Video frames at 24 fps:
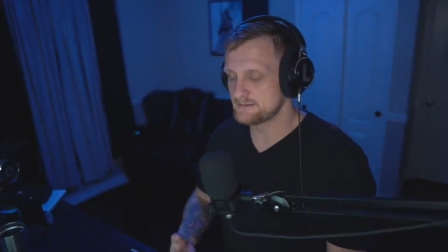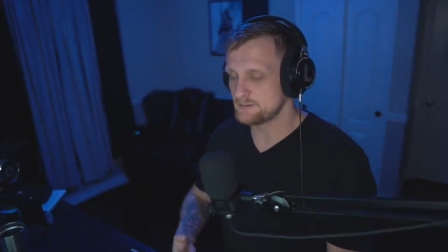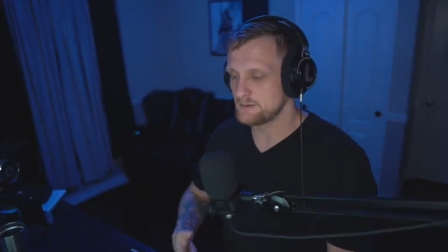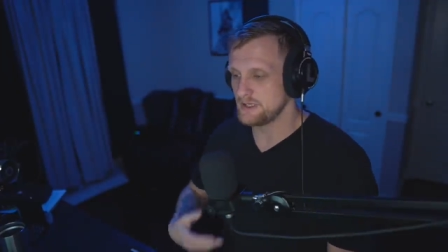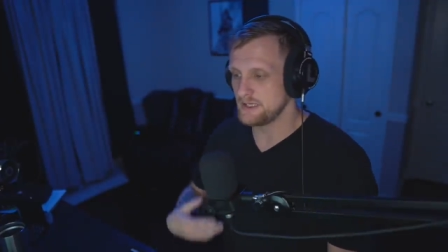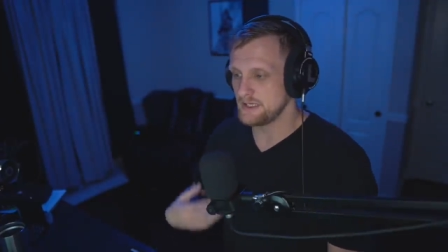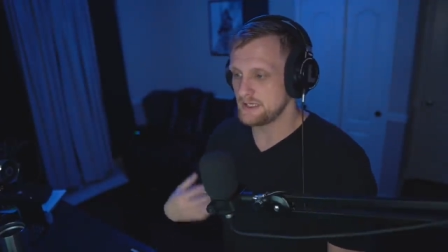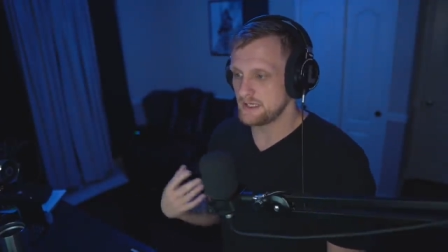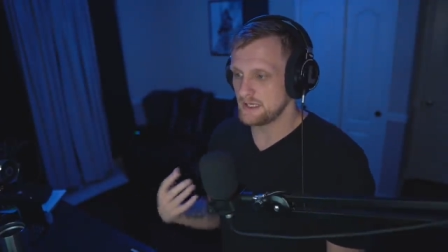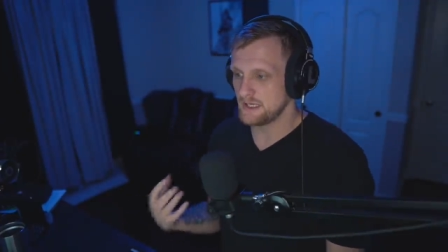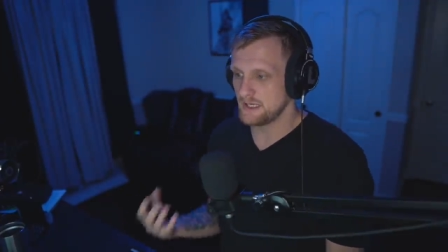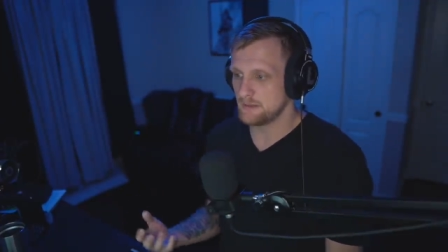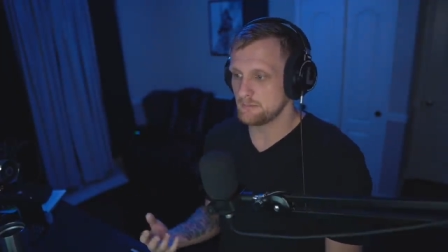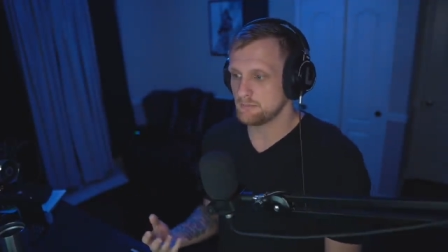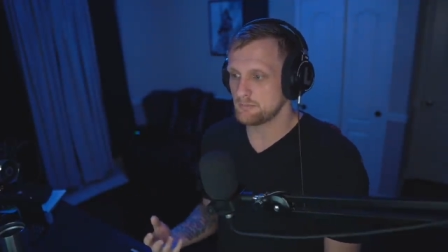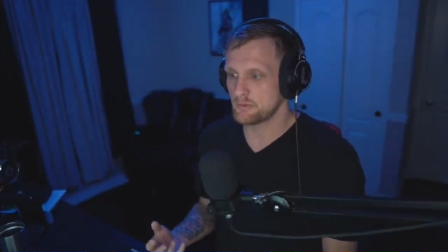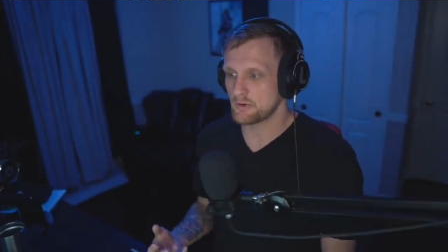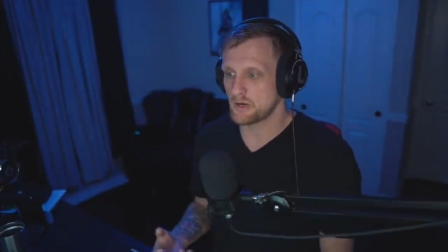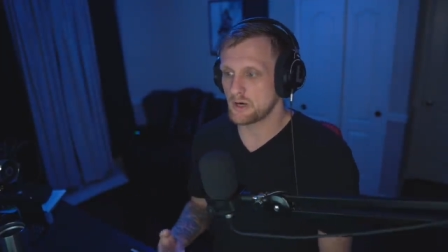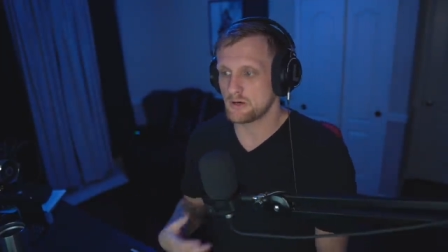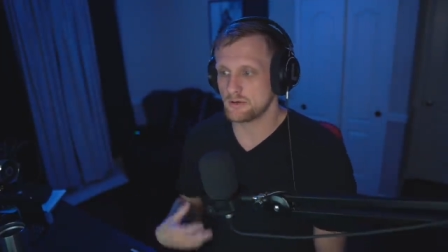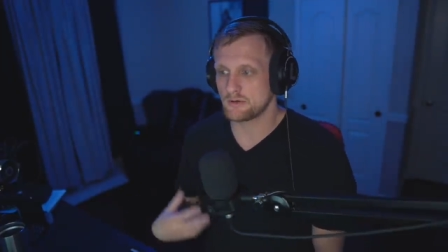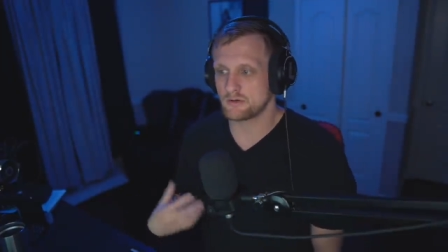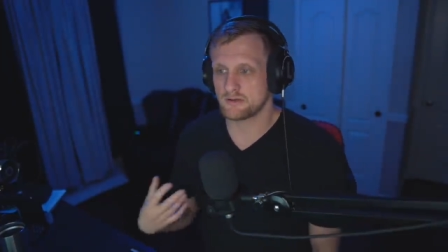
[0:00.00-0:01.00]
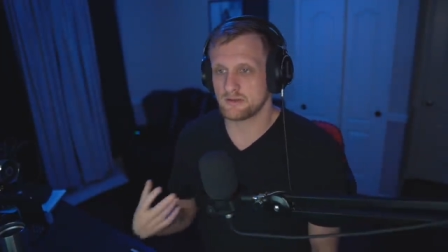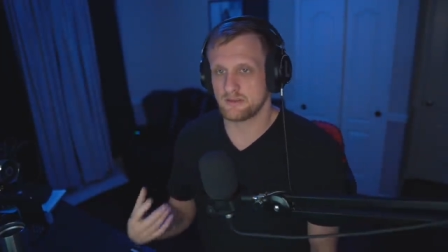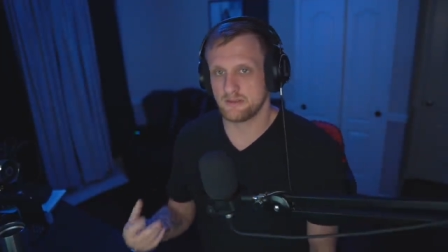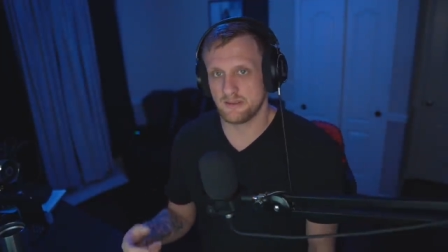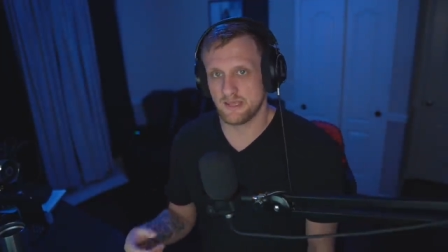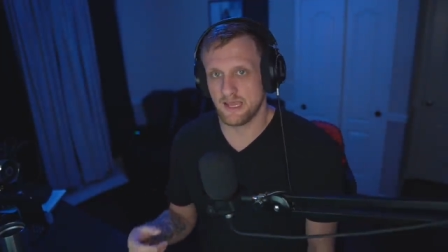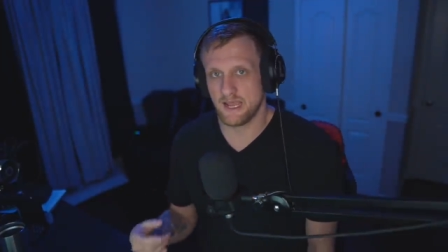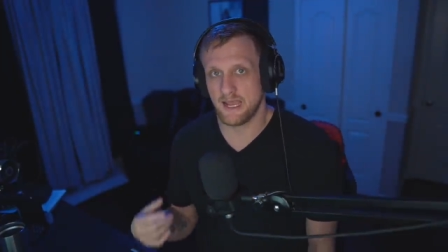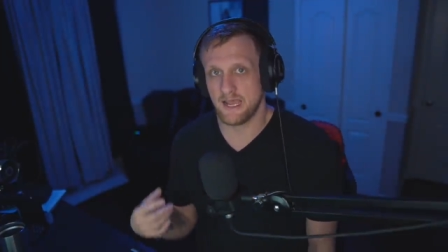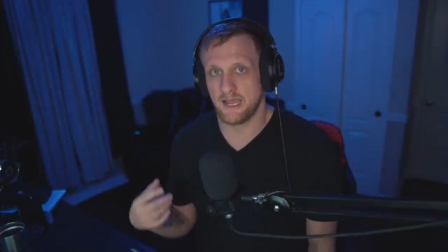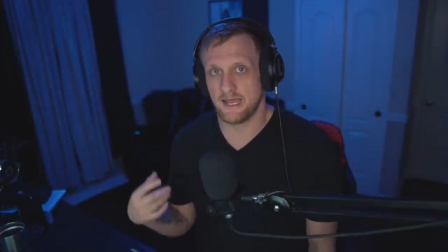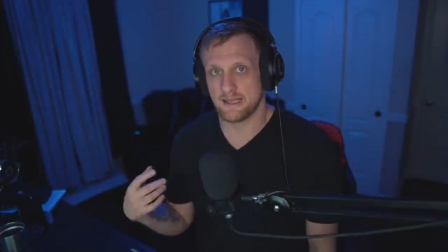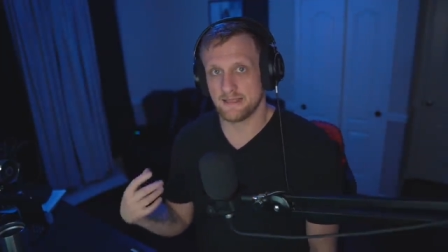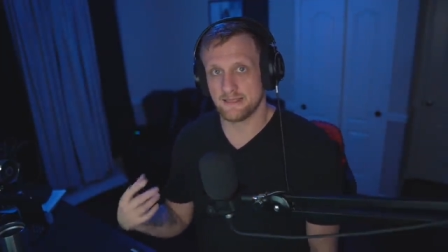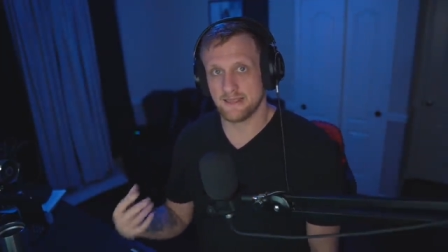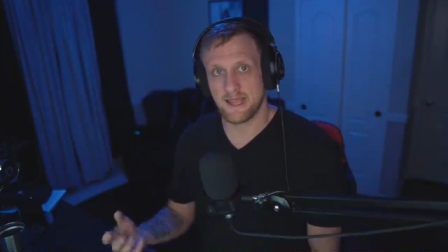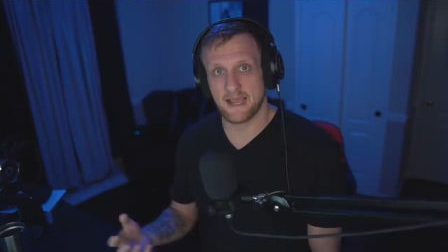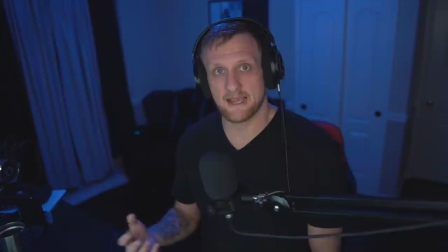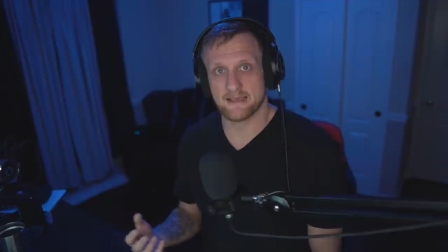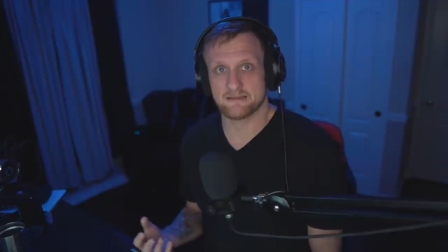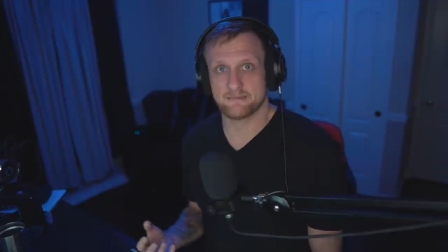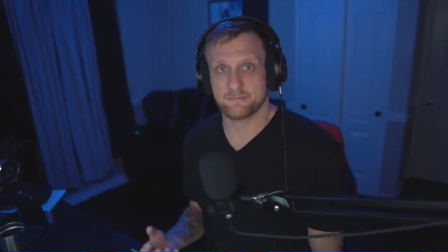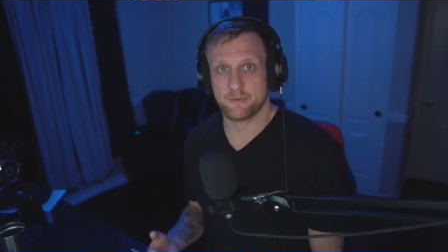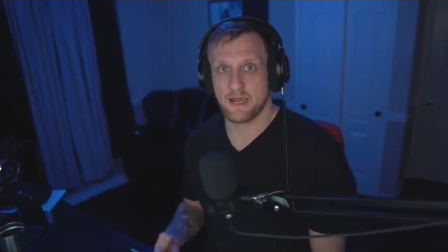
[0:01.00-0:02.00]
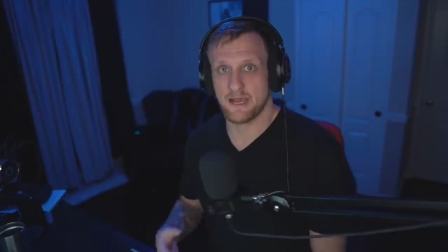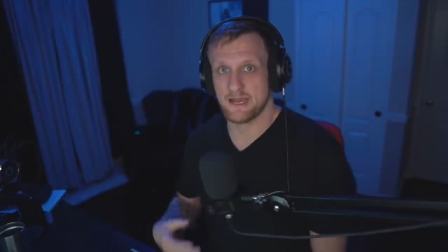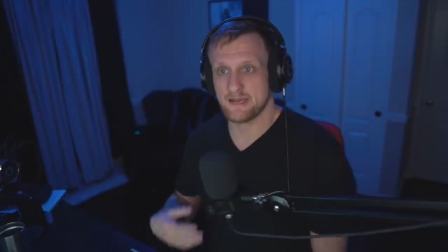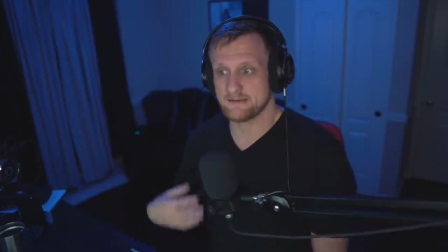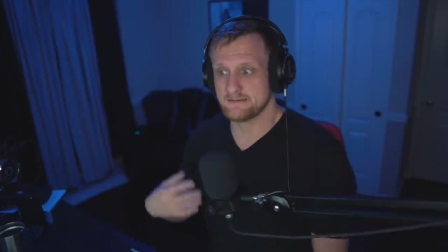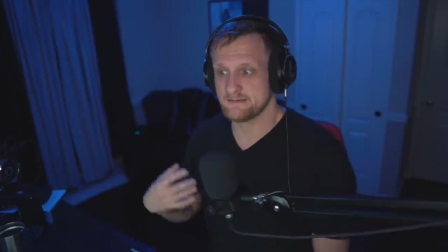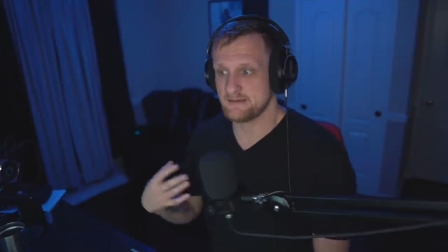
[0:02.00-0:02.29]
week it broke that LastPass